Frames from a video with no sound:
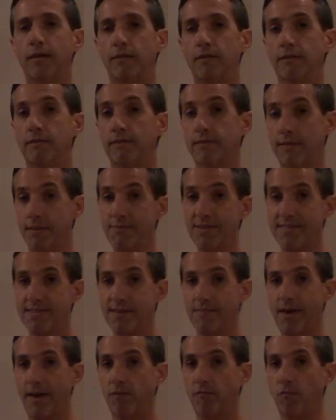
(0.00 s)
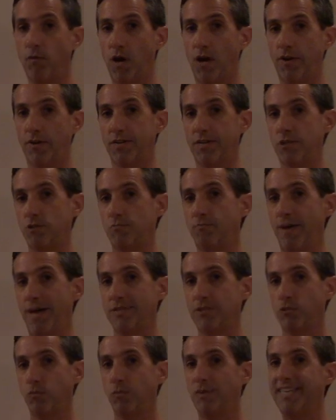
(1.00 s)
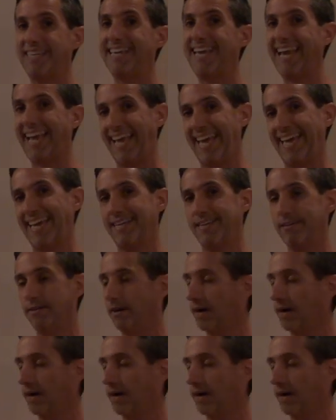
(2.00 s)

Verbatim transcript: limit the amount of water as best we can.